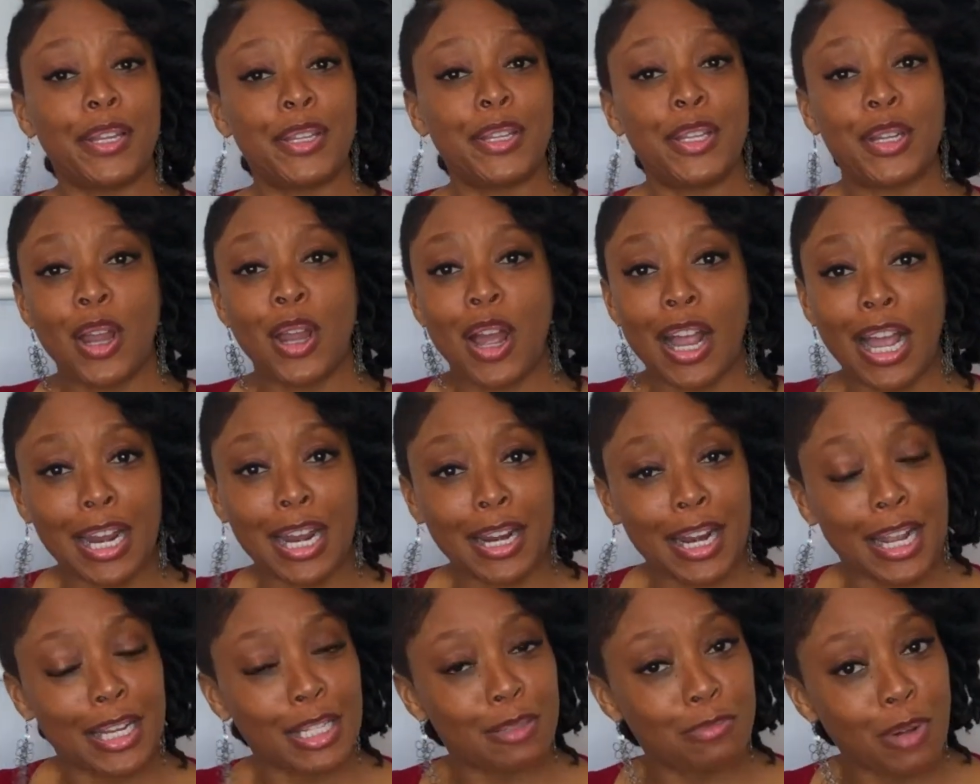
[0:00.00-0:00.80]
I got a
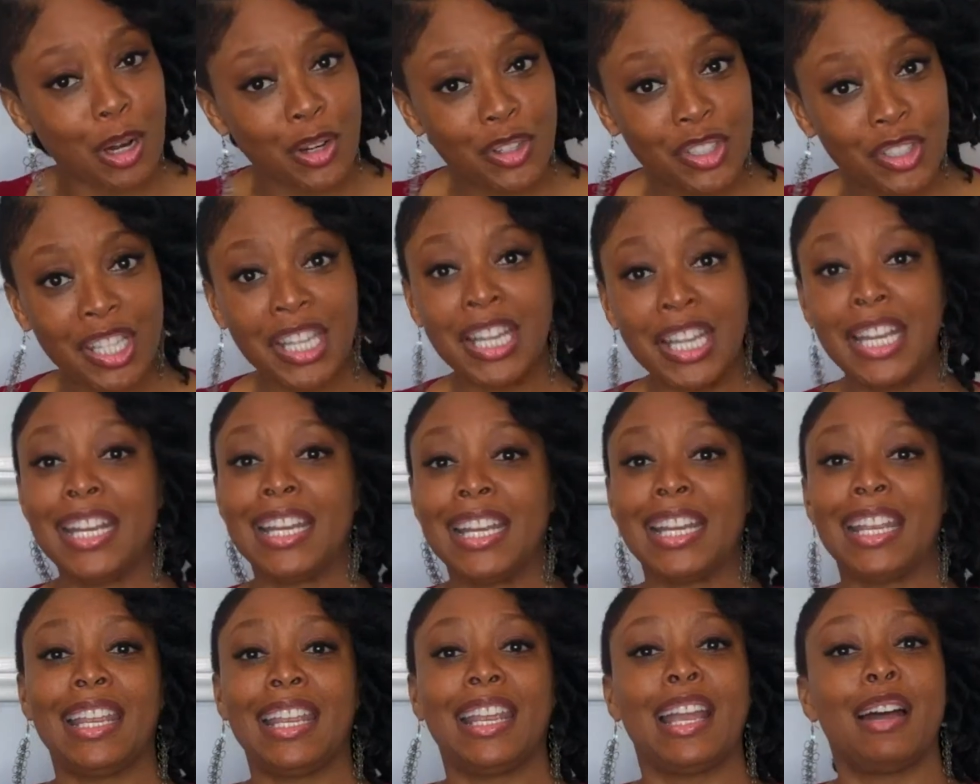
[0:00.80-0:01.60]
nice
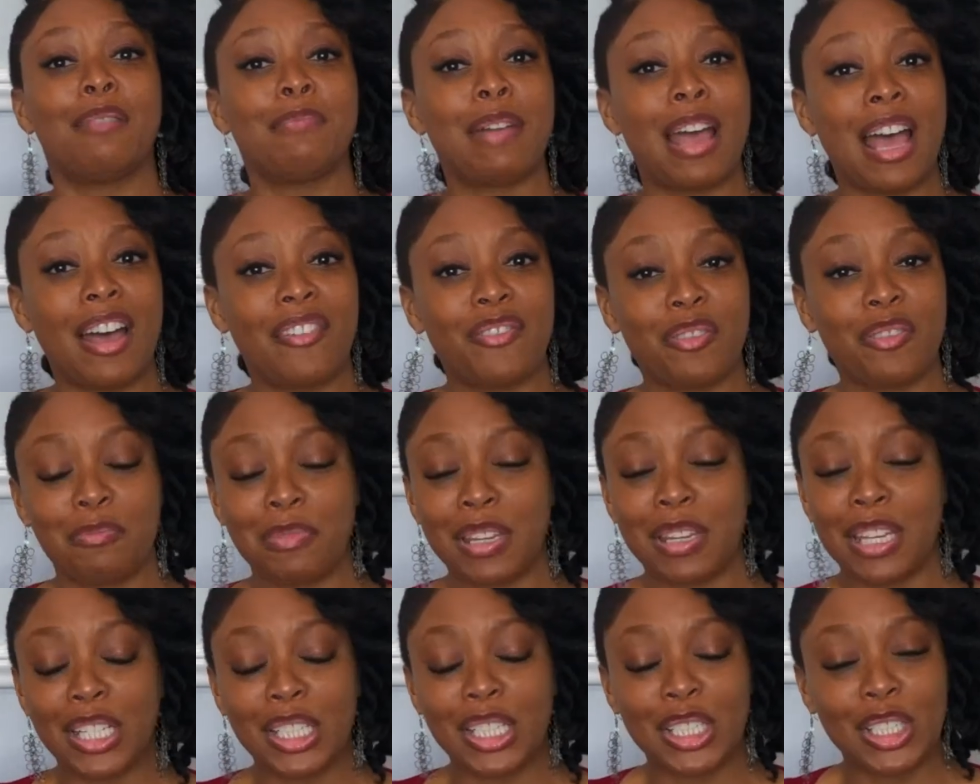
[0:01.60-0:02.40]
martini. I'm having
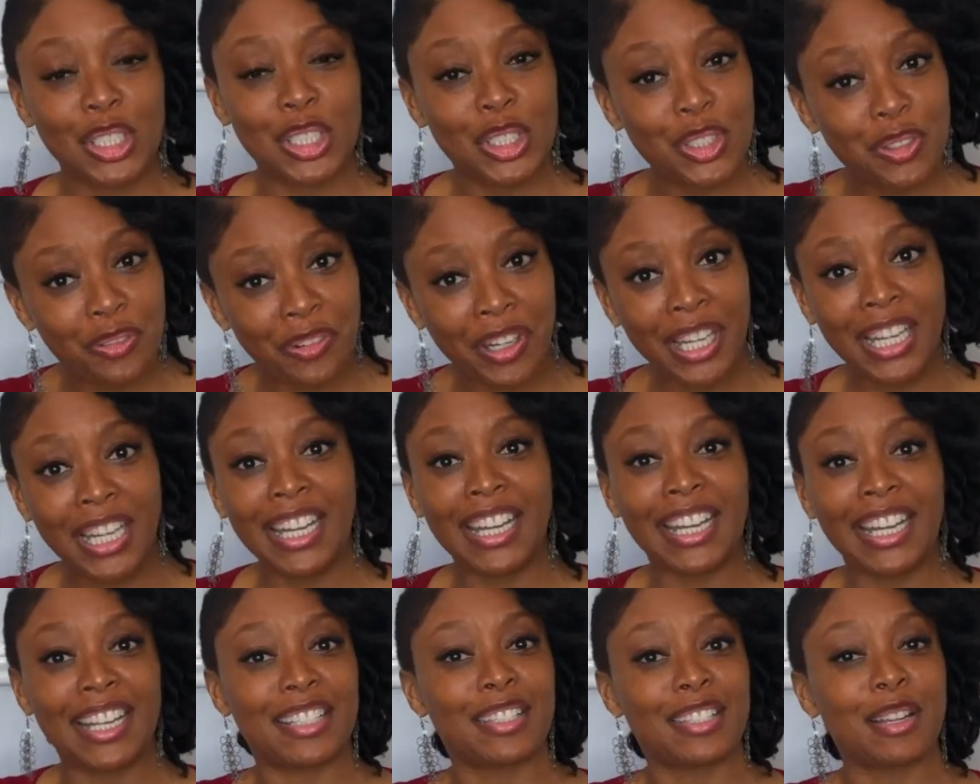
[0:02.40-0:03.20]
me a good
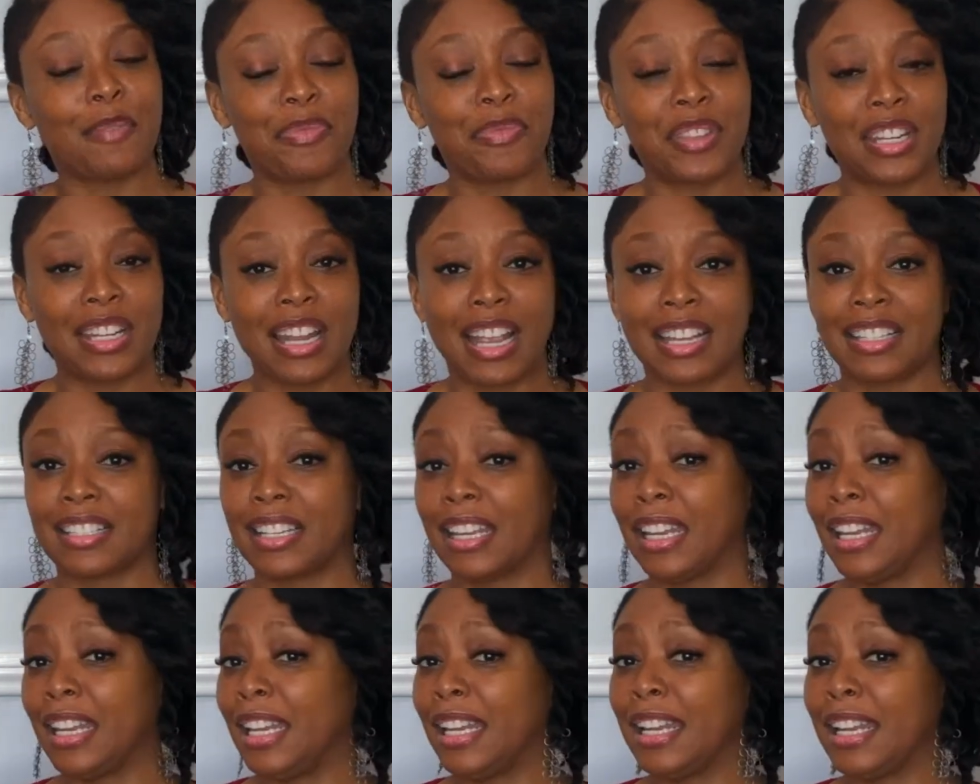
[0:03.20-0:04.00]
drink and something nice
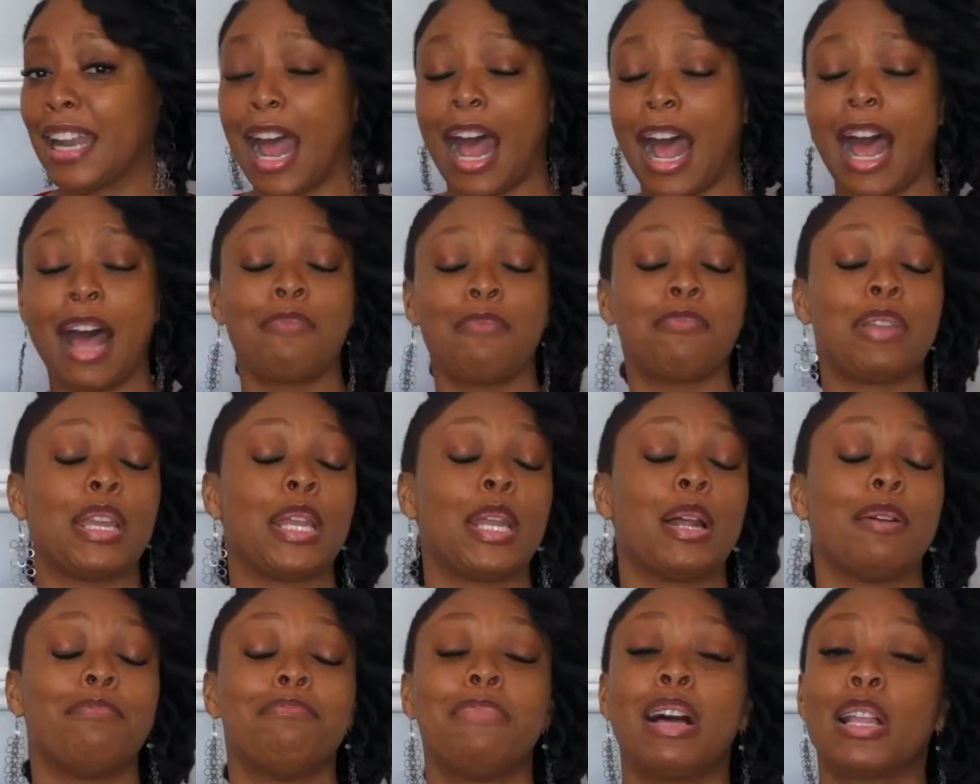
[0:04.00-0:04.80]
to eat. I'm in
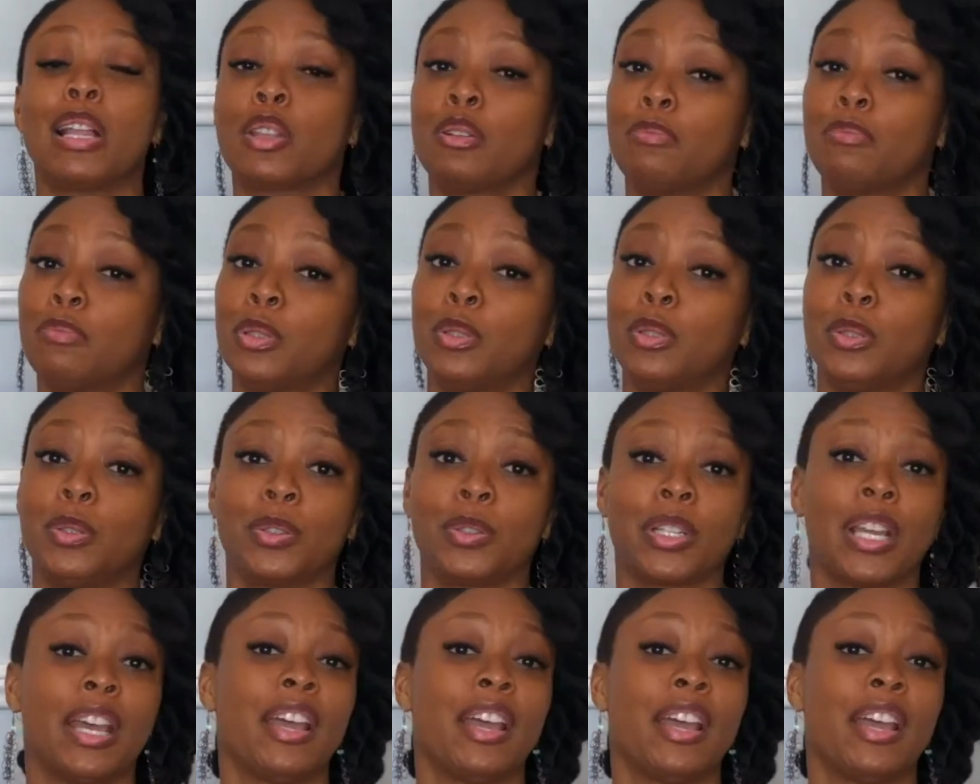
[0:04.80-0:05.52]
a mellow mood.